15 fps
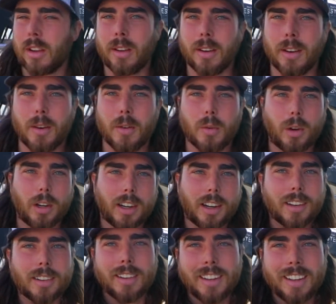you know,
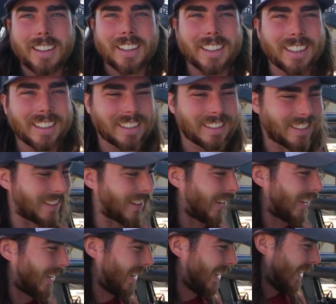working.
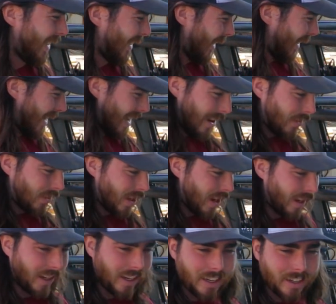So I'm trying
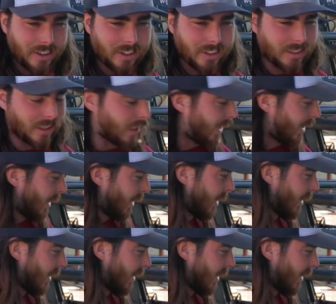to get it all done.